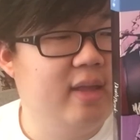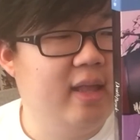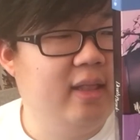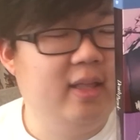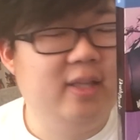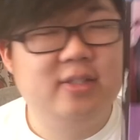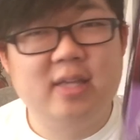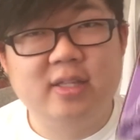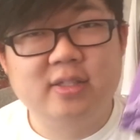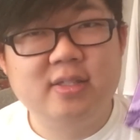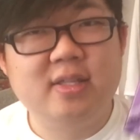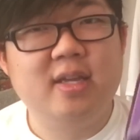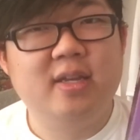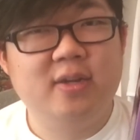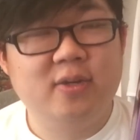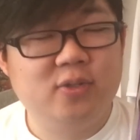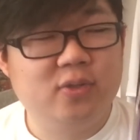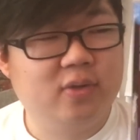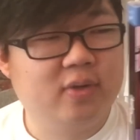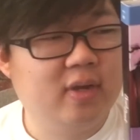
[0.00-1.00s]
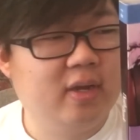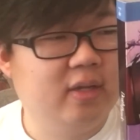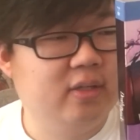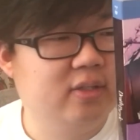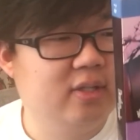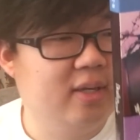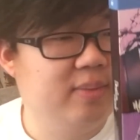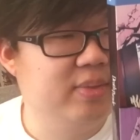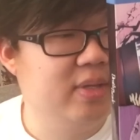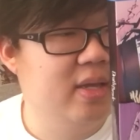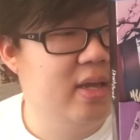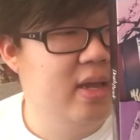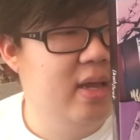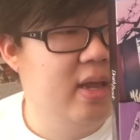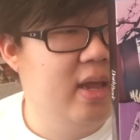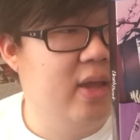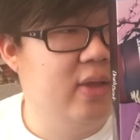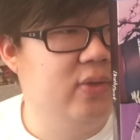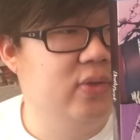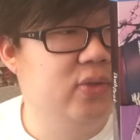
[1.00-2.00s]
At least that's the initial concept.
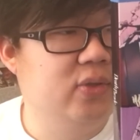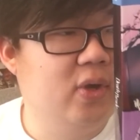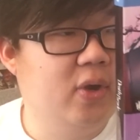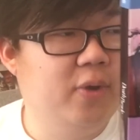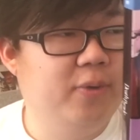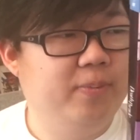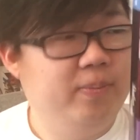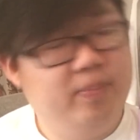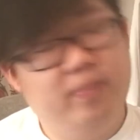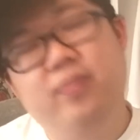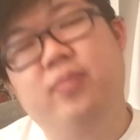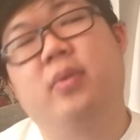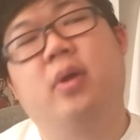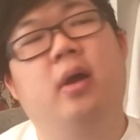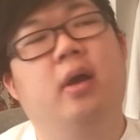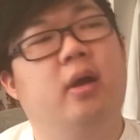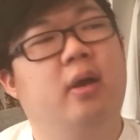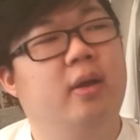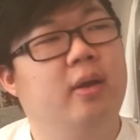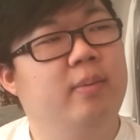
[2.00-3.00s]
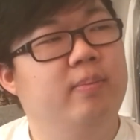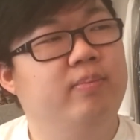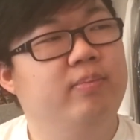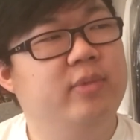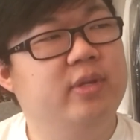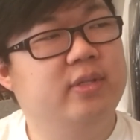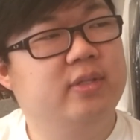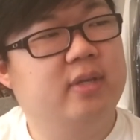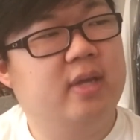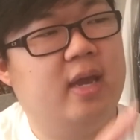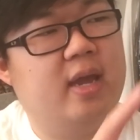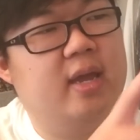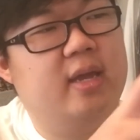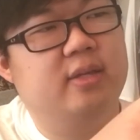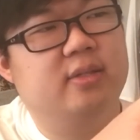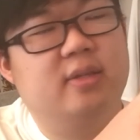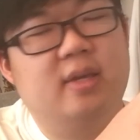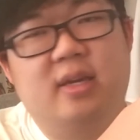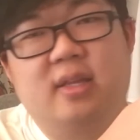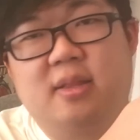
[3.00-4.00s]
And so um, this guy
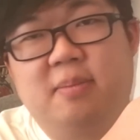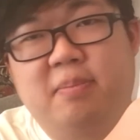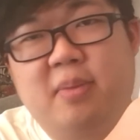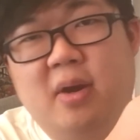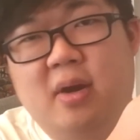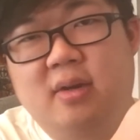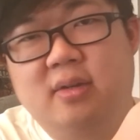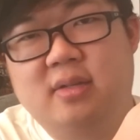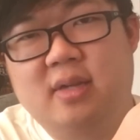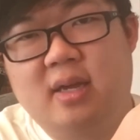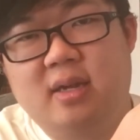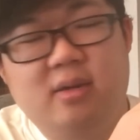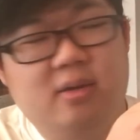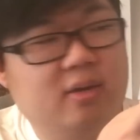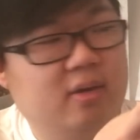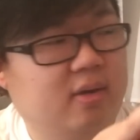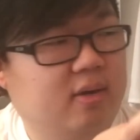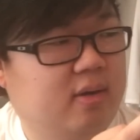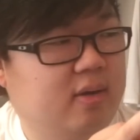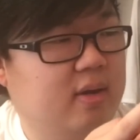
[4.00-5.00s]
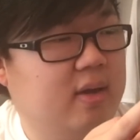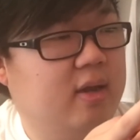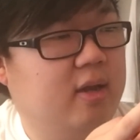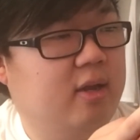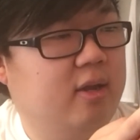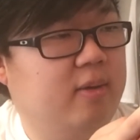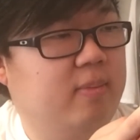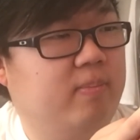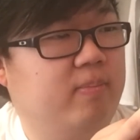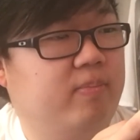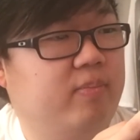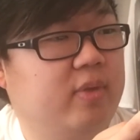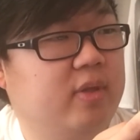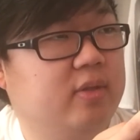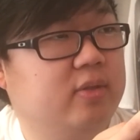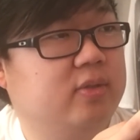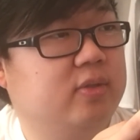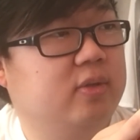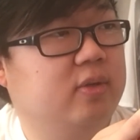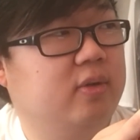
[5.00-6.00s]
is like the bartender, um,
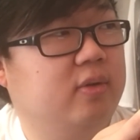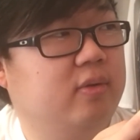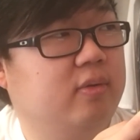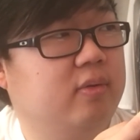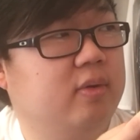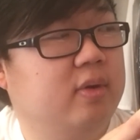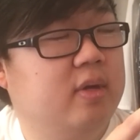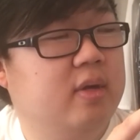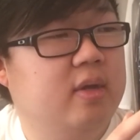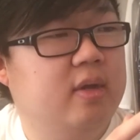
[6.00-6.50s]
and so